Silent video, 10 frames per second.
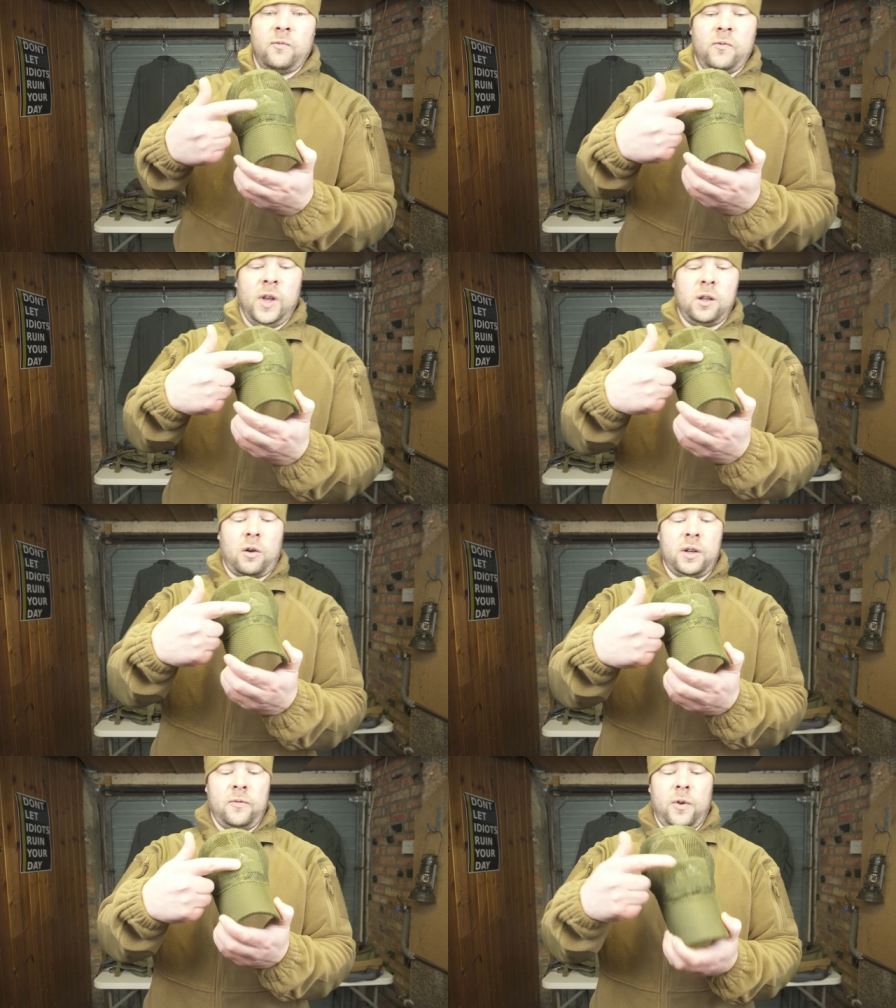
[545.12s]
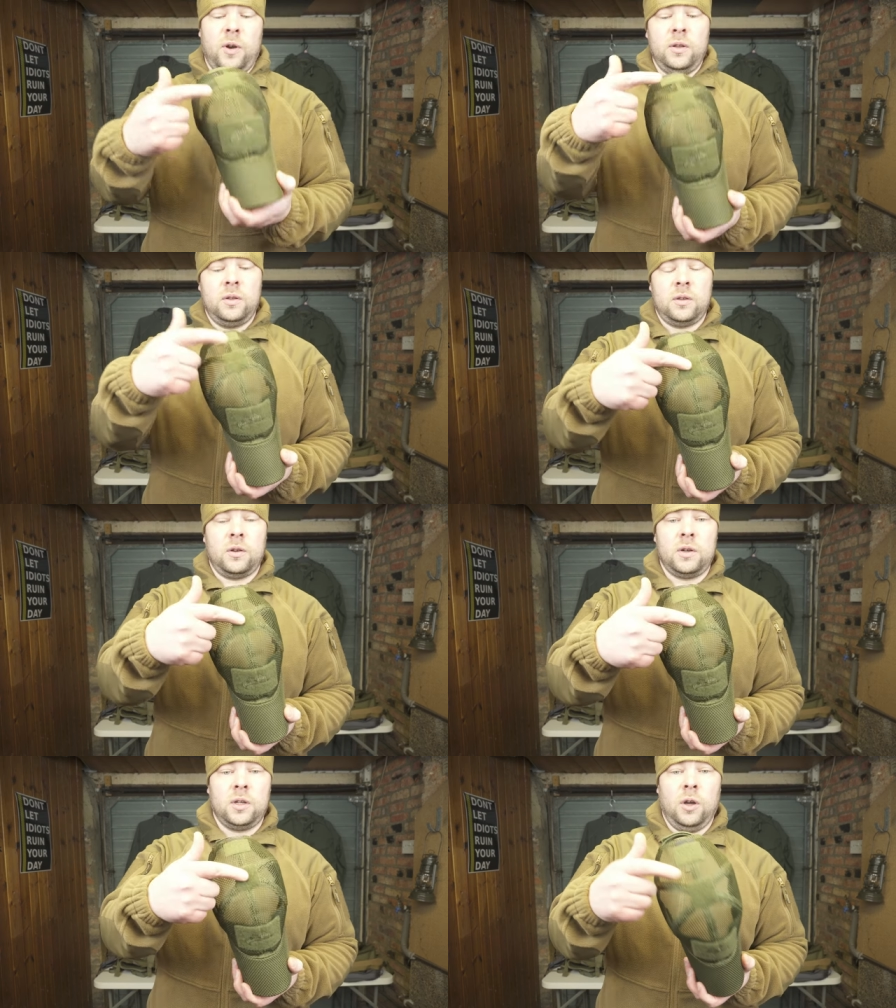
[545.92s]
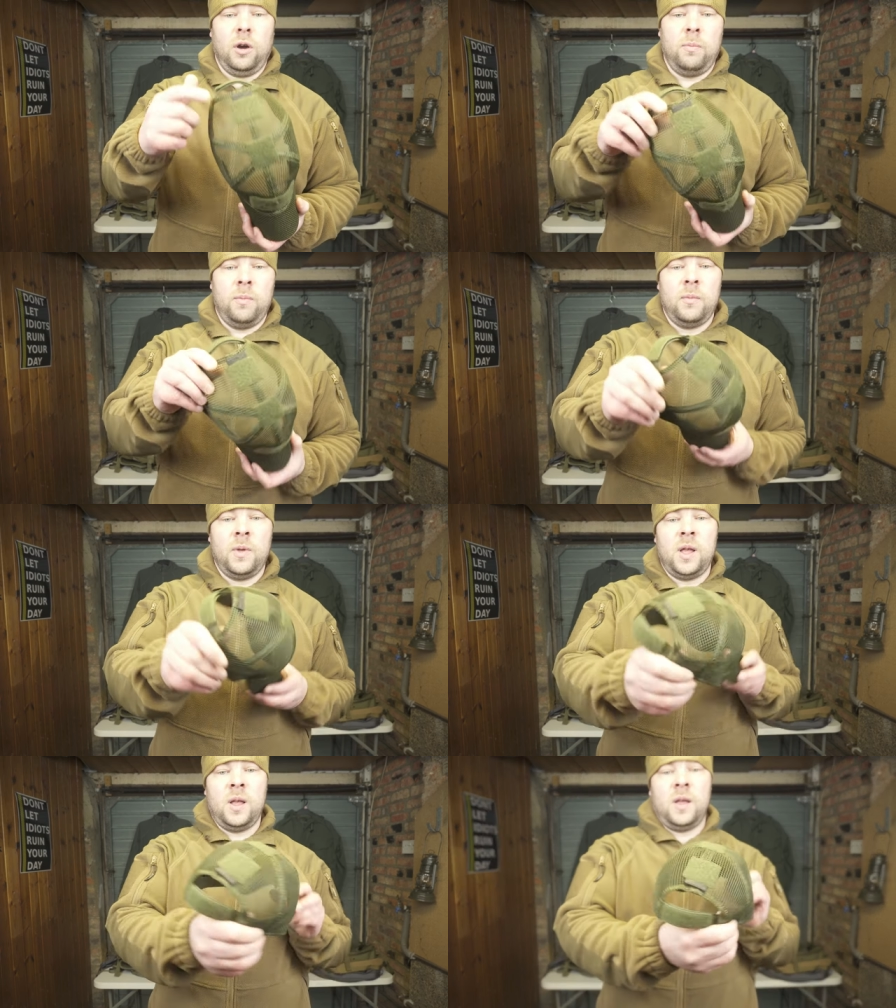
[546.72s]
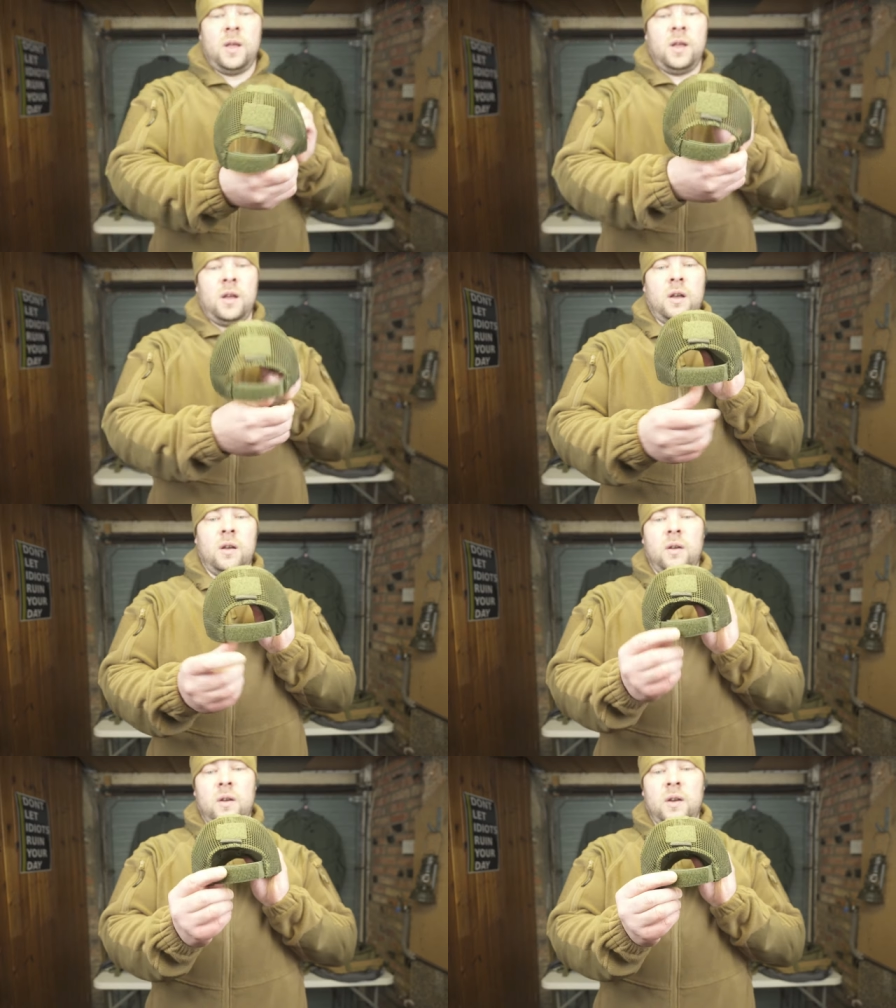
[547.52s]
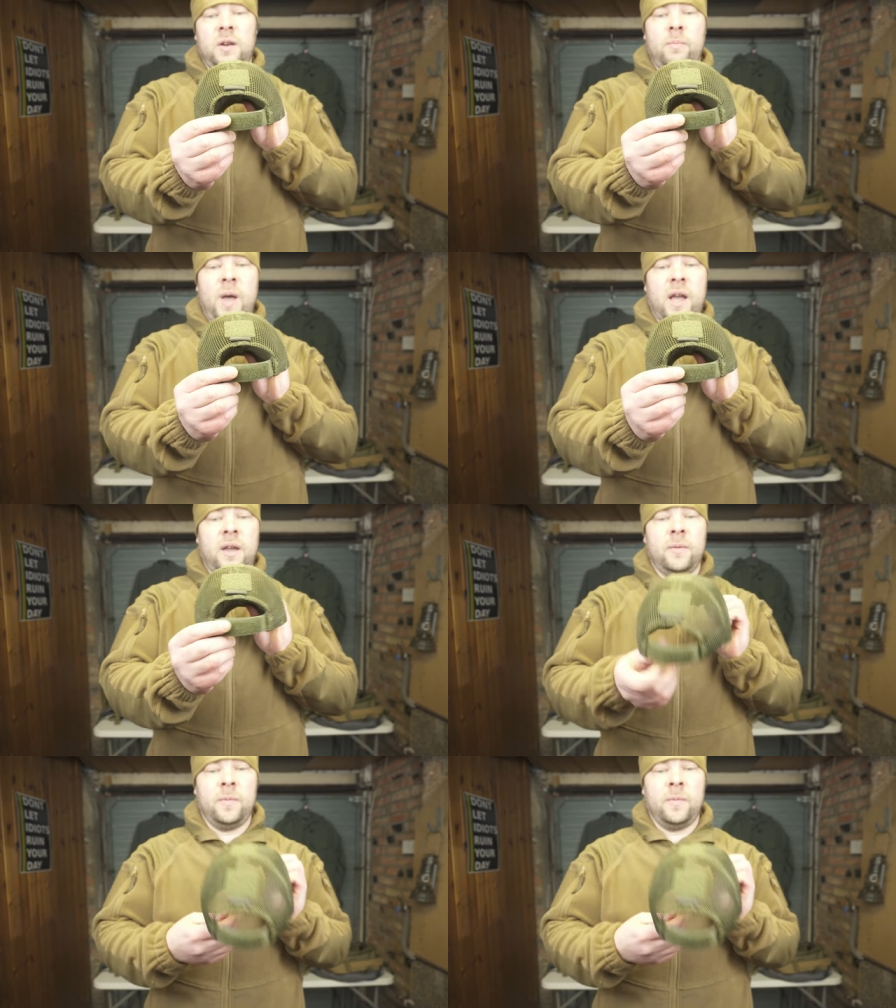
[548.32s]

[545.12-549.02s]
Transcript: Velcro at the front, on the top, at the back,